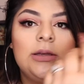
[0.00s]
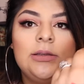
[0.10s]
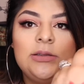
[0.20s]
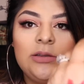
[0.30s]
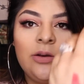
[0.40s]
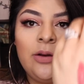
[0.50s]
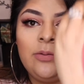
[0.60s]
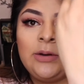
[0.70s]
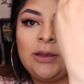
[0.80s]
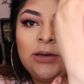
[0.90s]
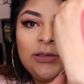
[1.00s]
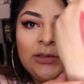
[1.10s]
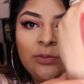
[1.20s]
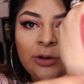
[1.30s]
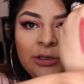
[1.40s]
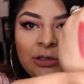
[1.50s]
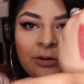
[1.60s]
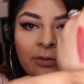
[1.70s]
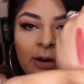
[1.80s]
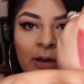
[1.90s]
So I went ahead and swatched
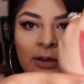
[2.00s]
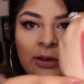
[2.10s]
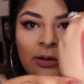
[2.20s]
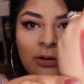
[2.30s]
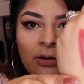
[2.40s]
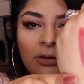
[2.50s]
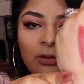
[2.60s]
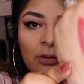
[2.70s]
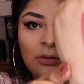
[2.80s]
it right here.